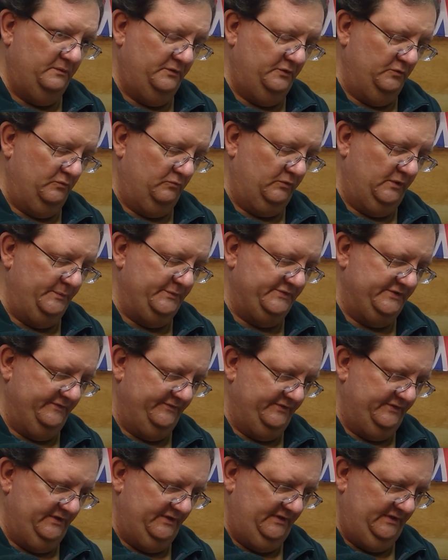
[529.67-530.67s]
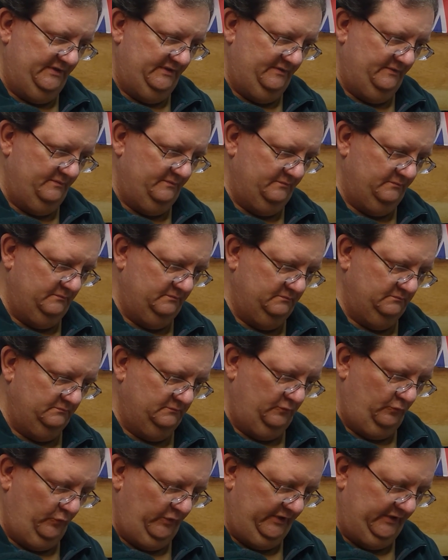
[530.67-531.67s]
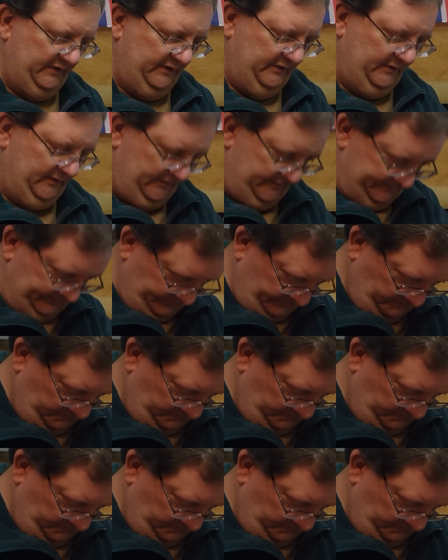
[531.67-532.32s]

the ribs of the wing here.